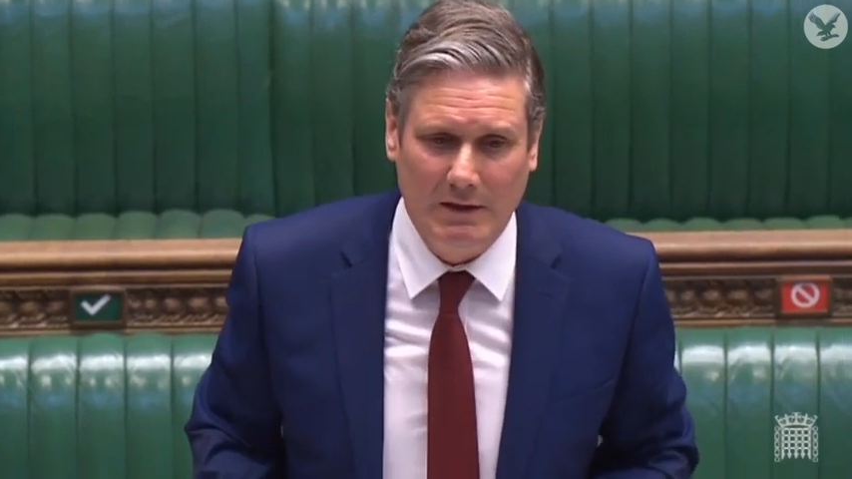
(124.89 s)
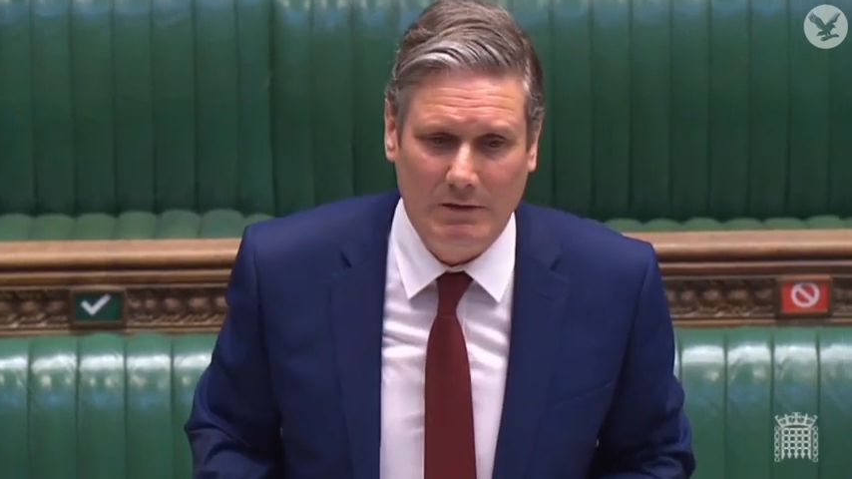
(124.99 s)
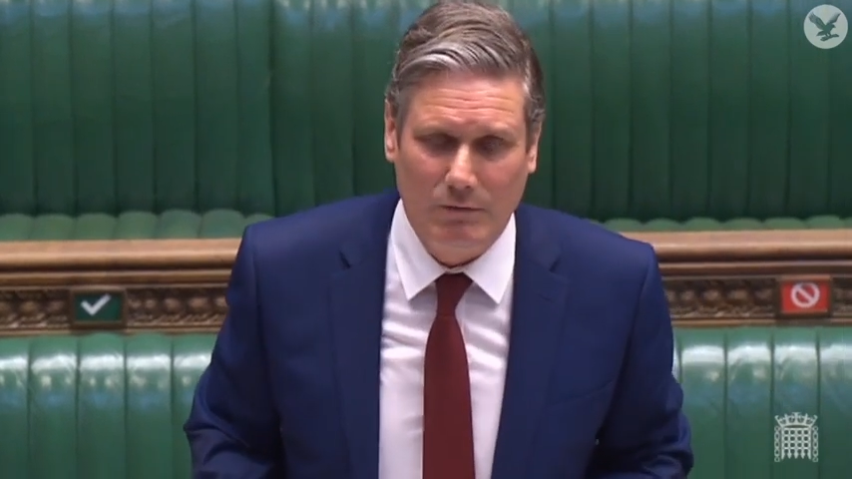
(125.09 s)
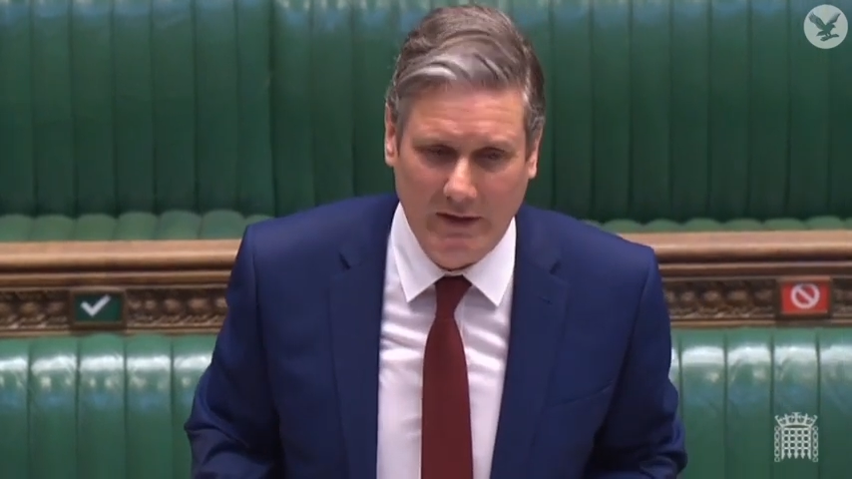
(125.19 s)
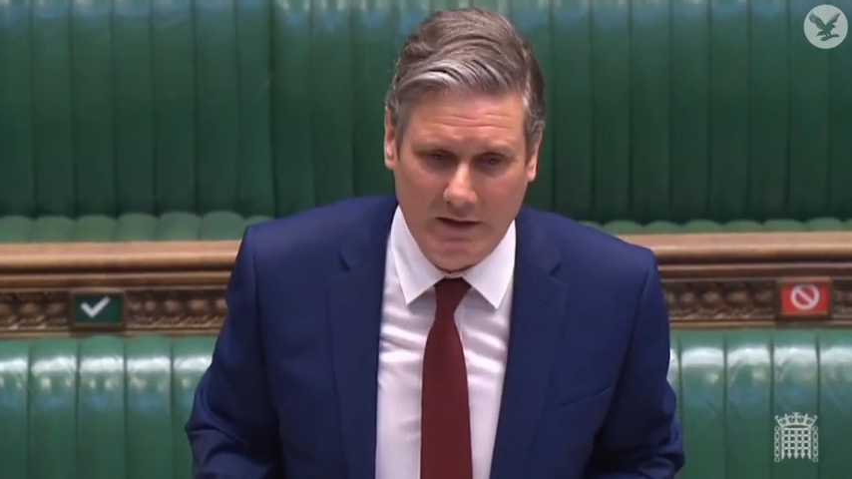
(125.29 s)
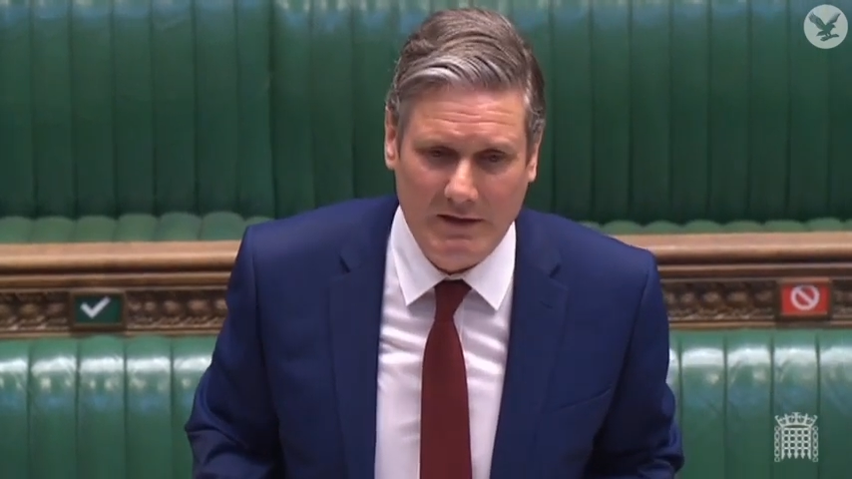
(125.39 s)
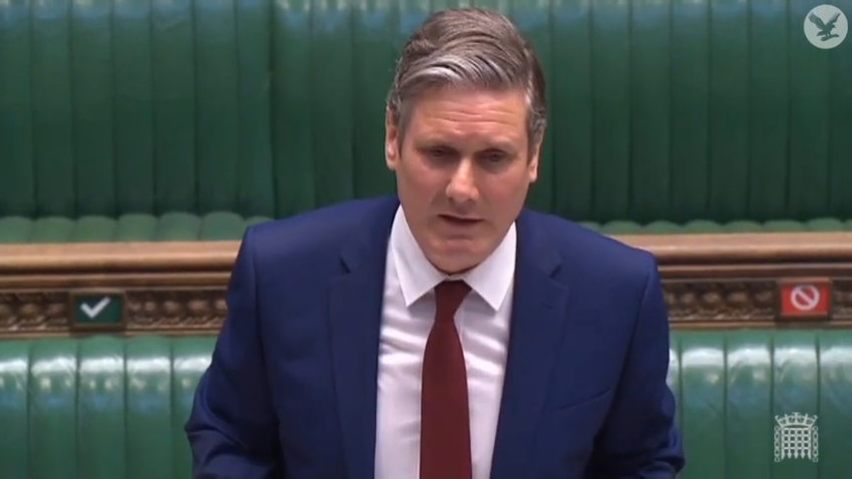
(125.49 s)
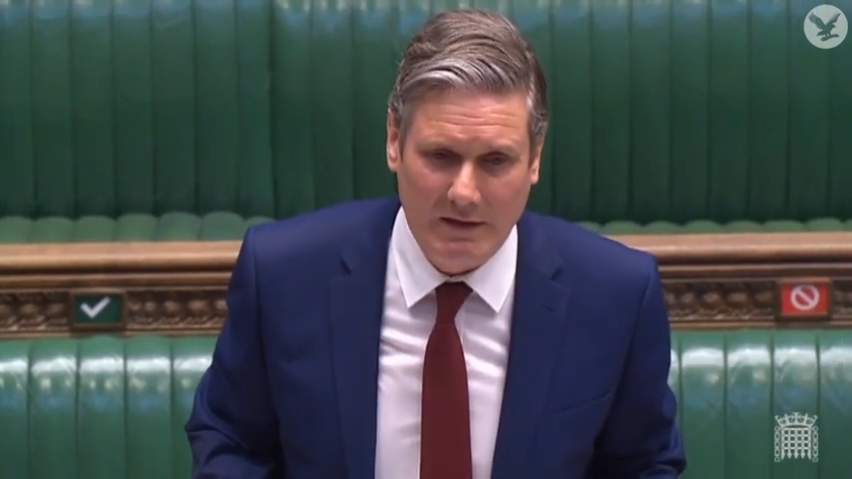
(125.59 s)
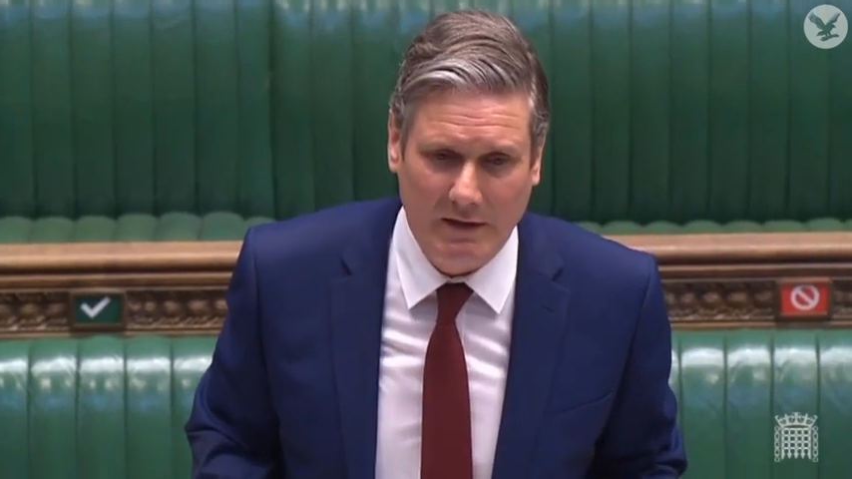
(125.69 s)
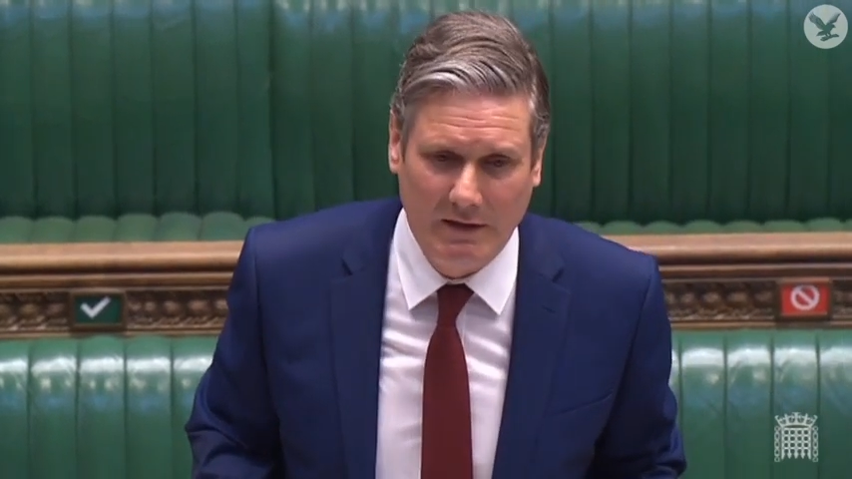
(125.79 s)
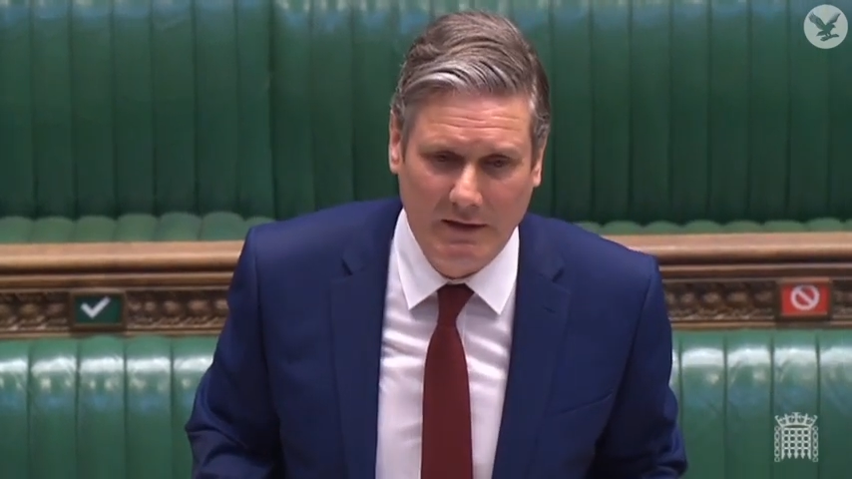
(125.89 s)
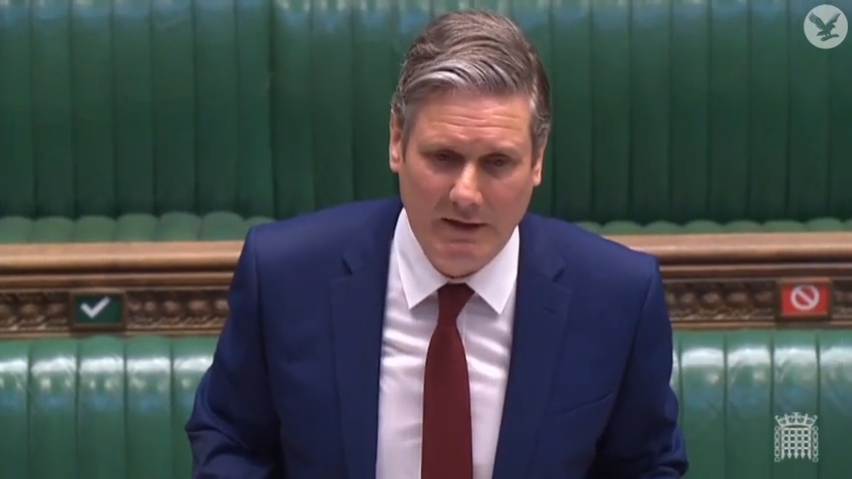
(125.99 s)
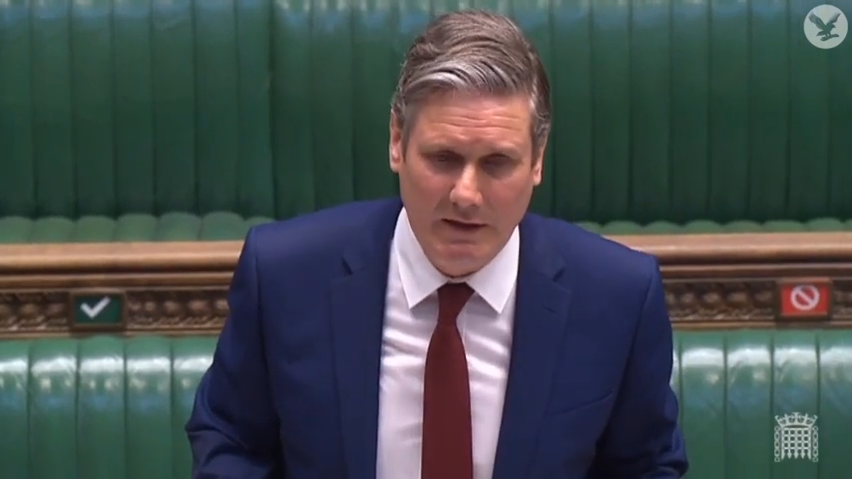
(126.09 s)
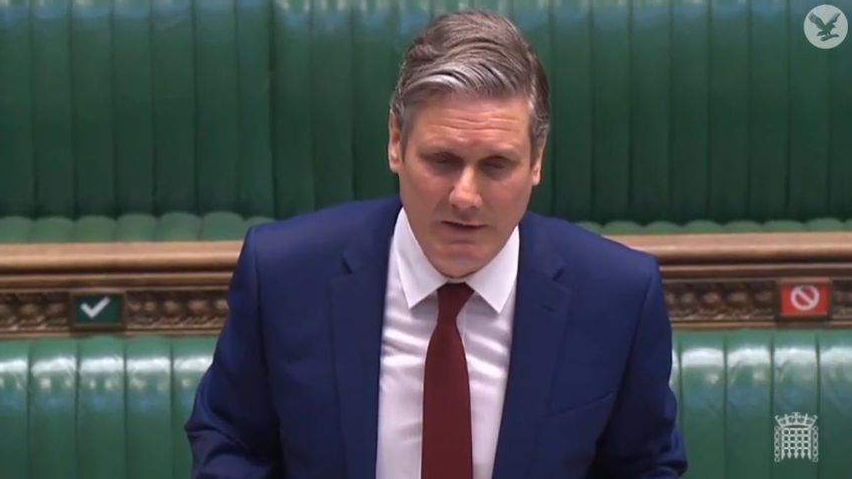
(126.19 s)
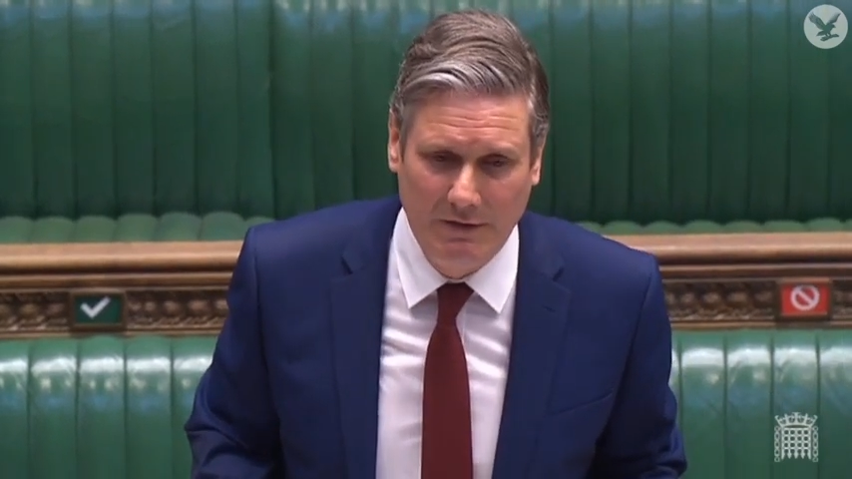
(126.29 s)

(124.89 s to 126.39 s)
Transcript: to reconsider his